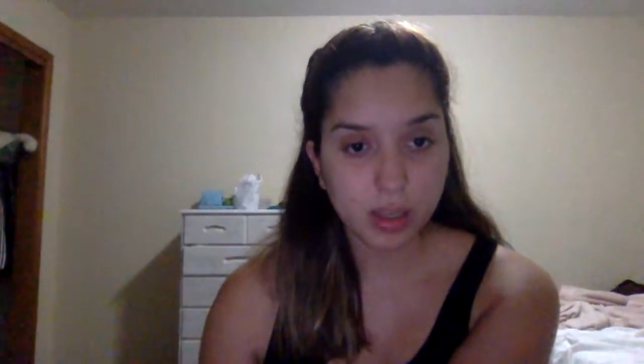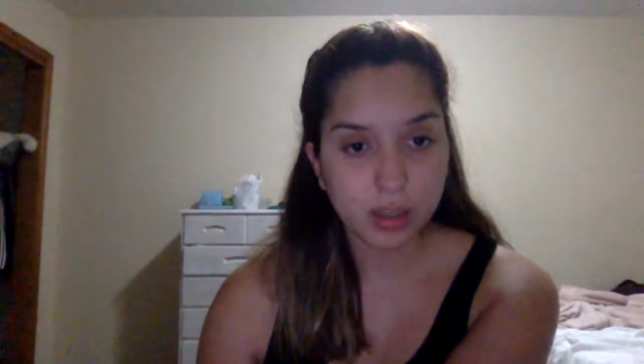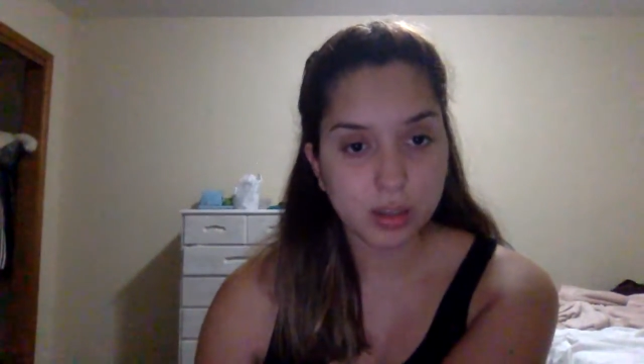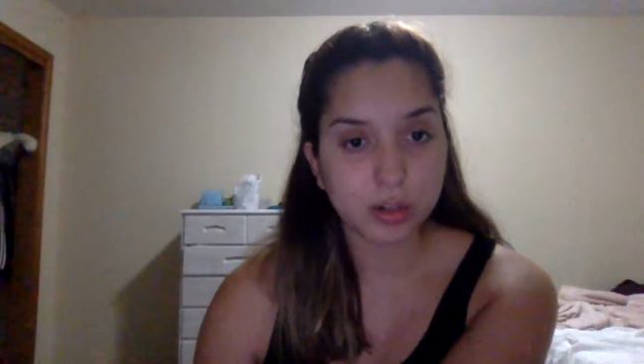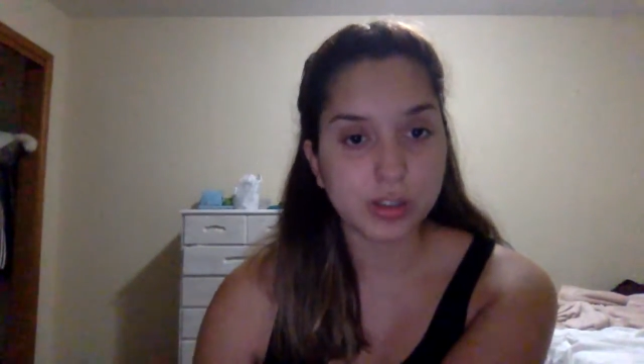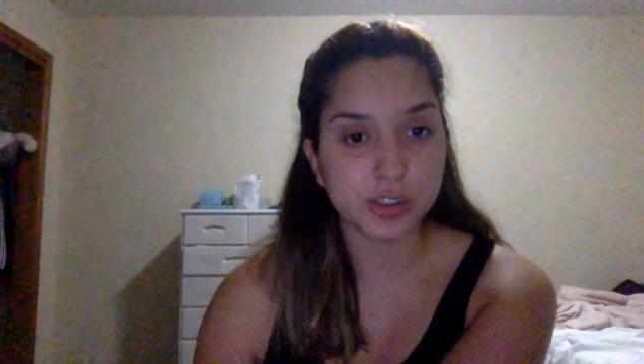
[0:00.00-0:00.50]

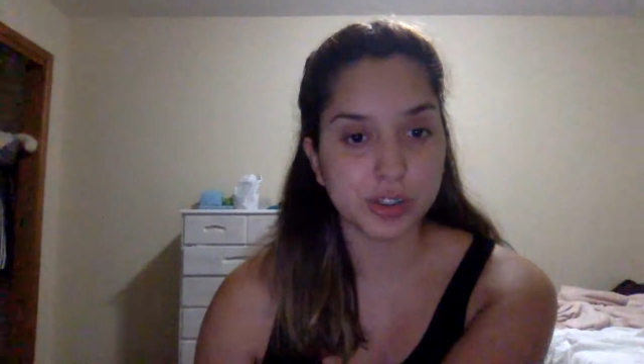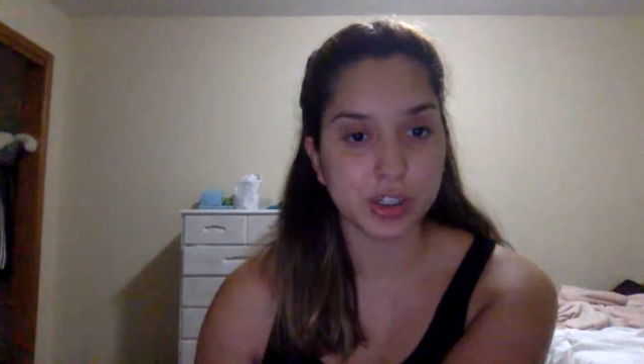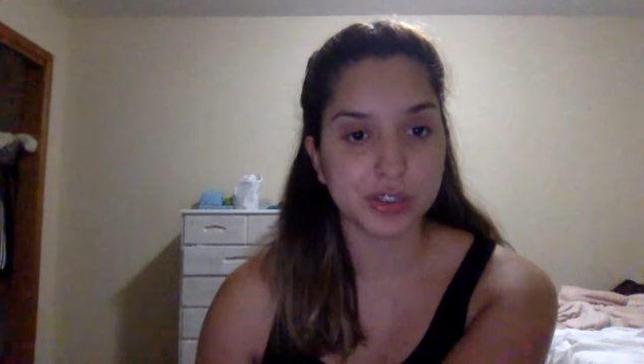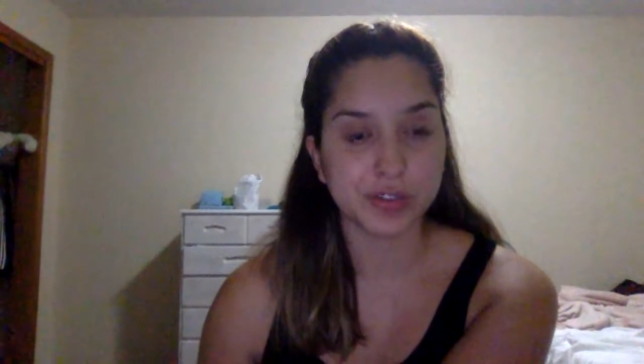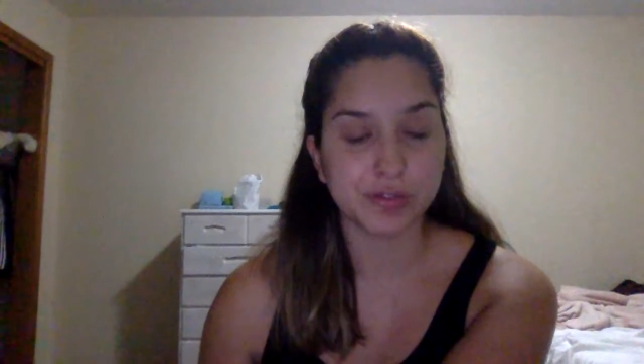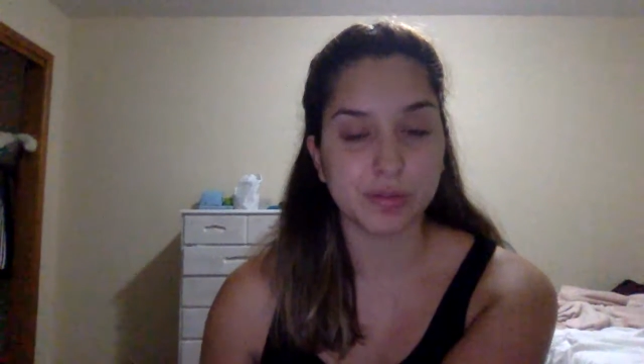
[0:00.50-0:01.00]

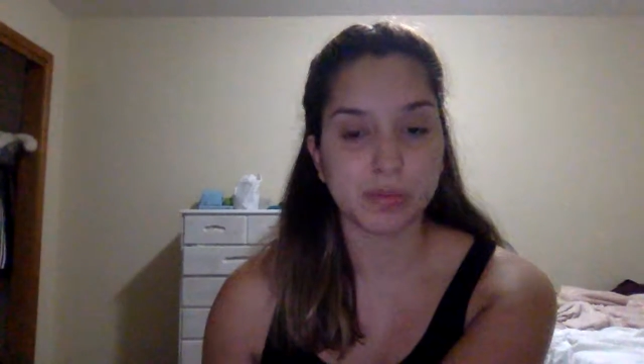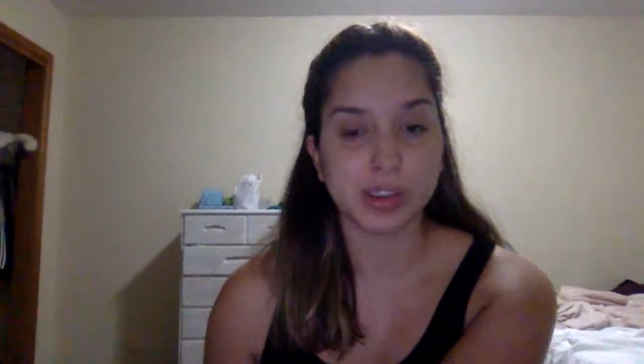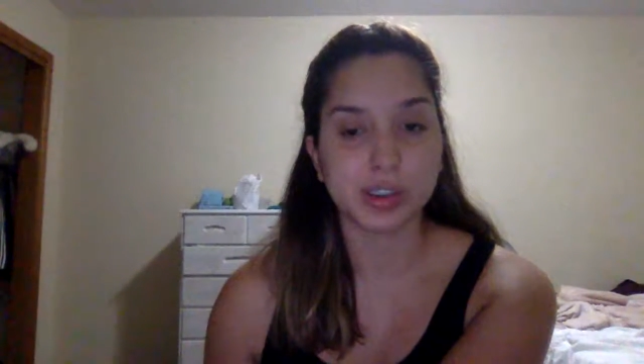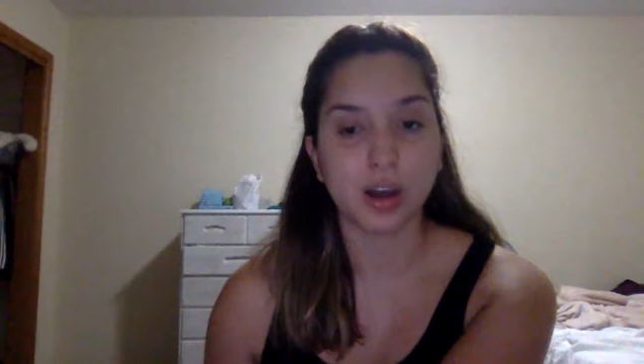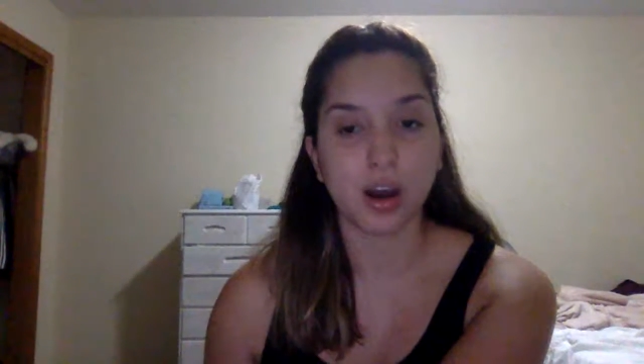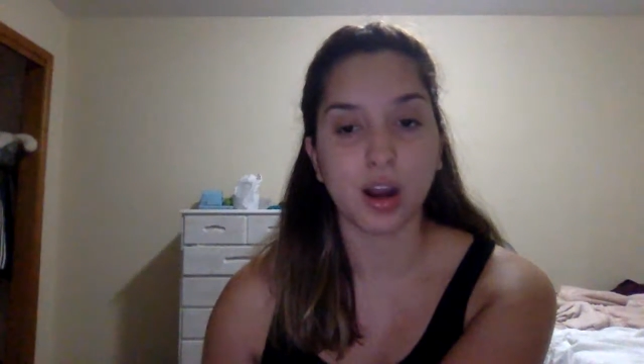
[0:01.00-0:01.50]
instruction from
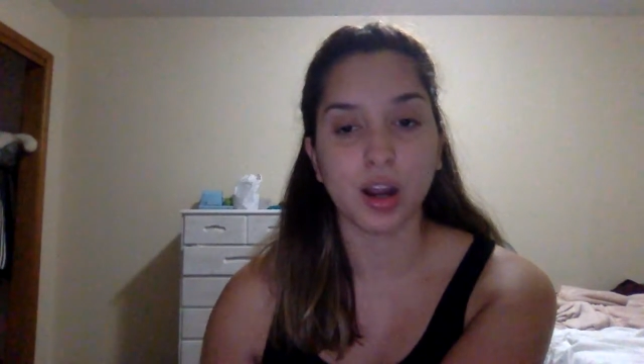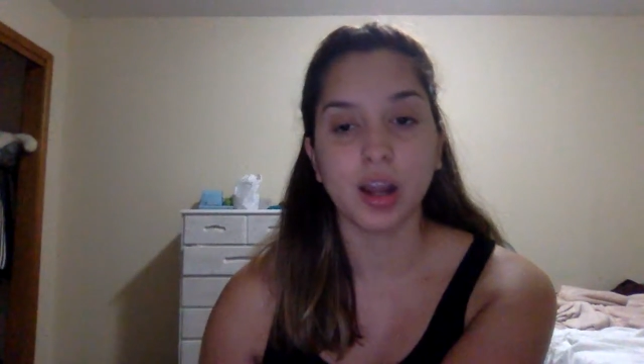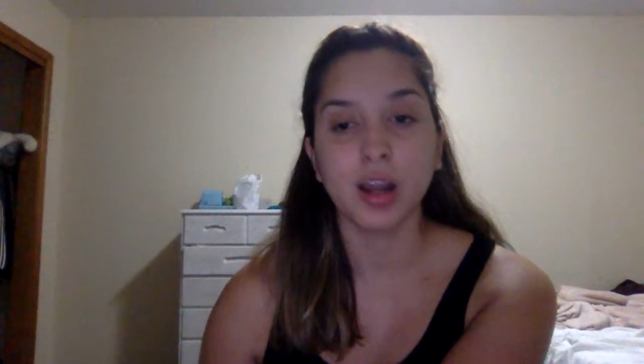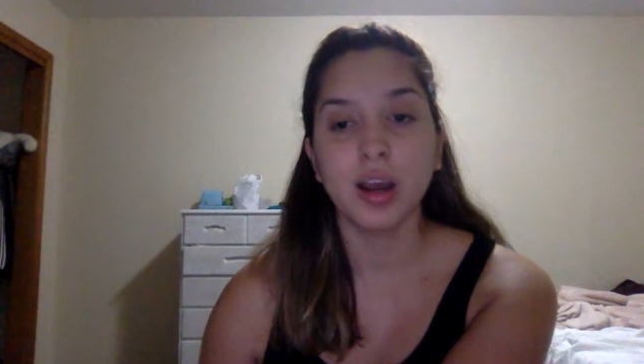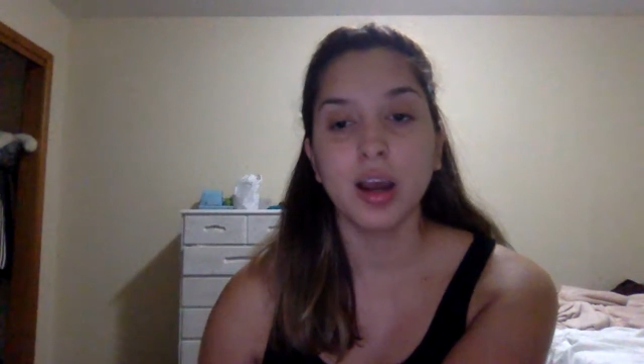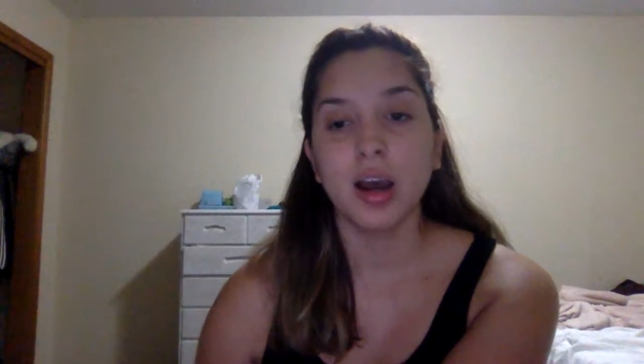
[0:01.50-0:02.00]
Scar.
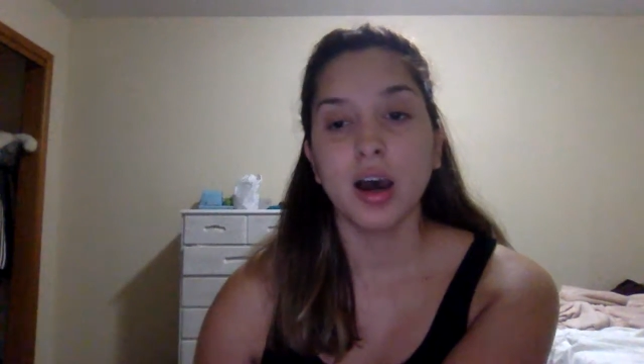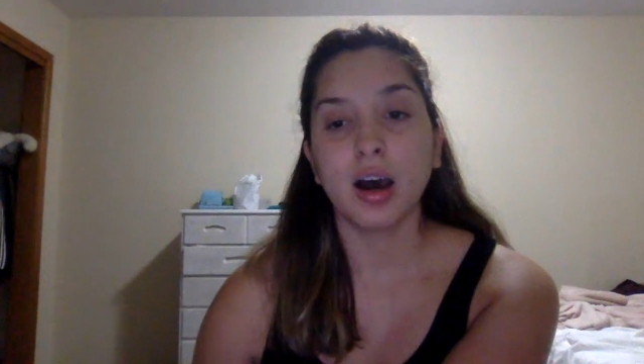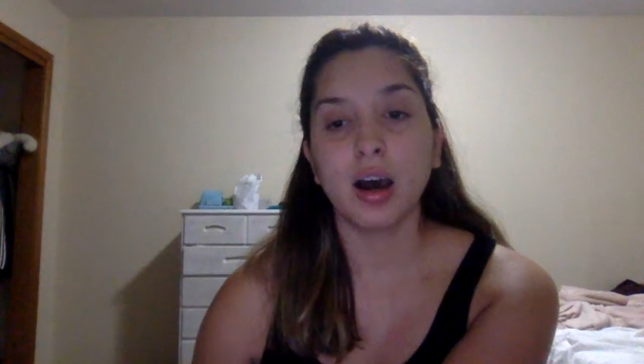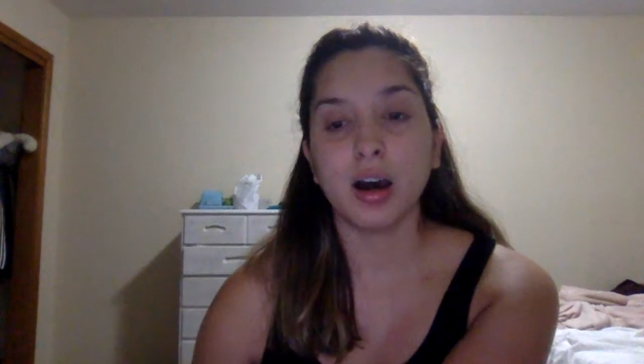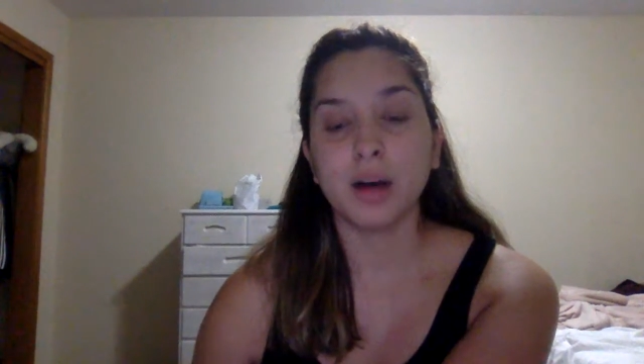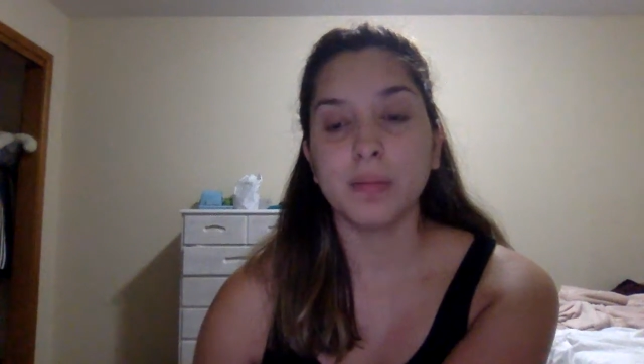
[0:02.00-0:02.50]

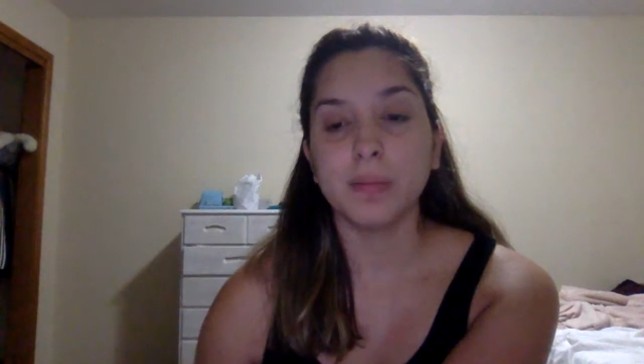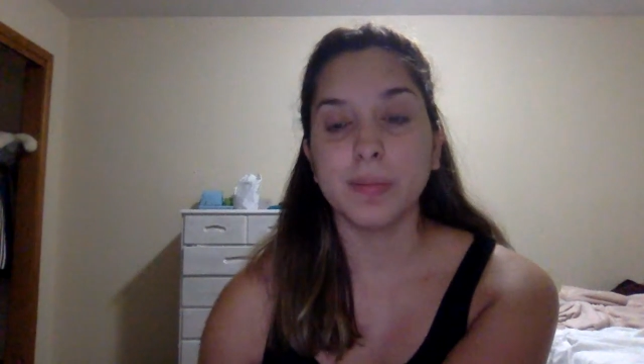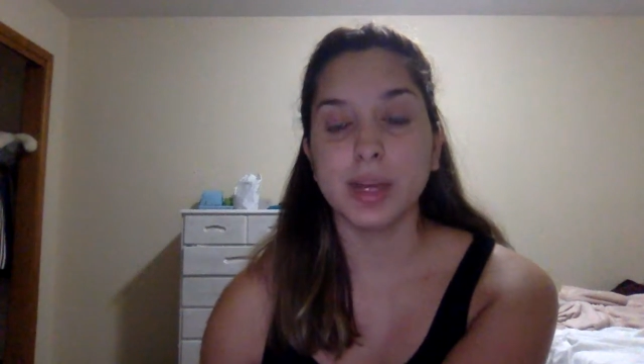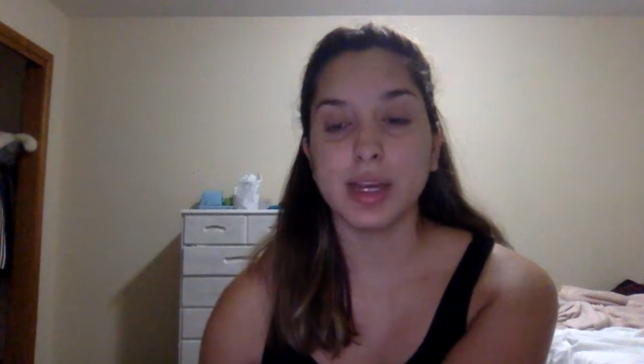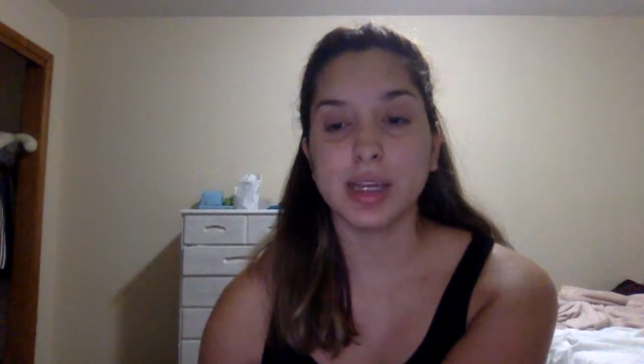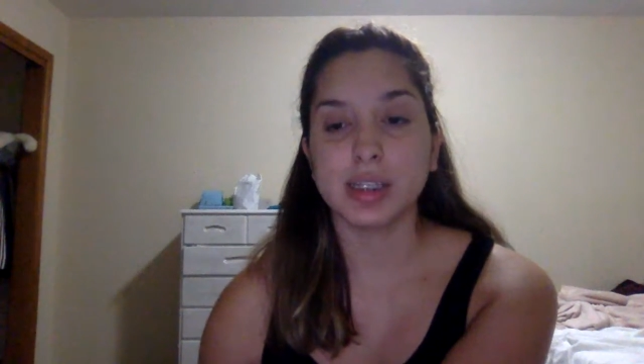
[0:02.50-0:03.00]

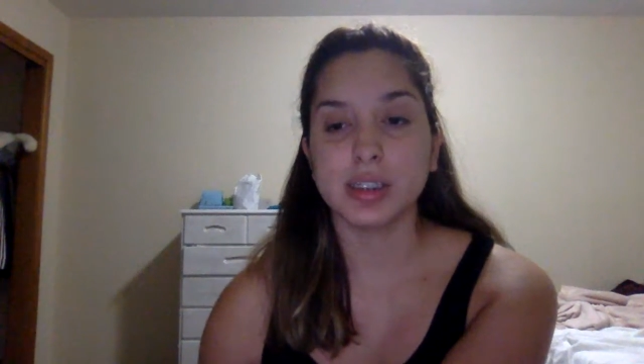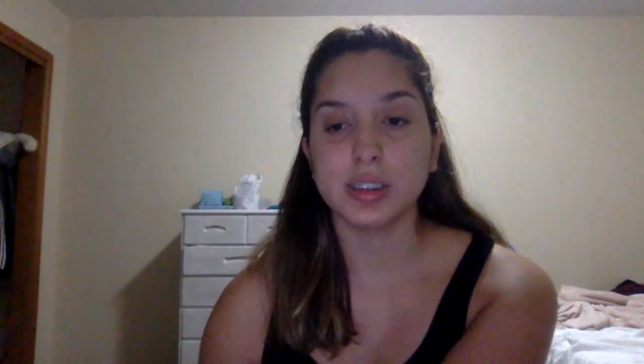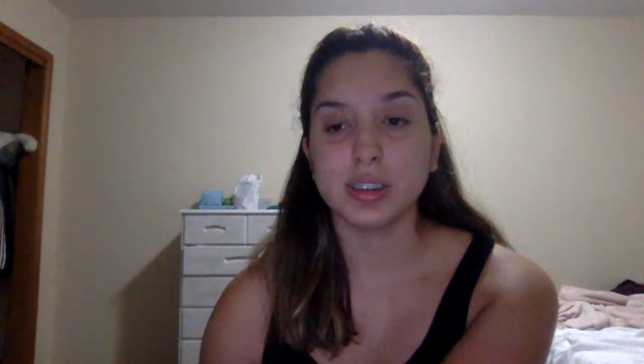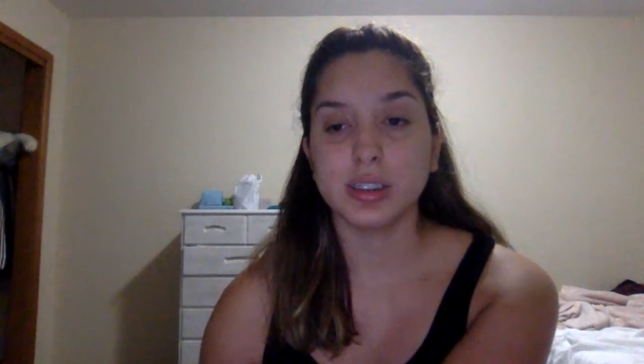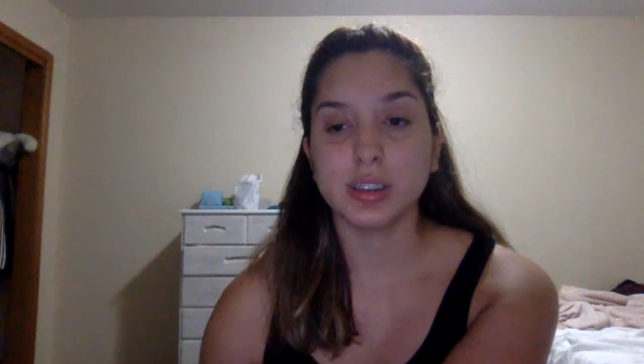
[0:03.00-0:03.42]
And,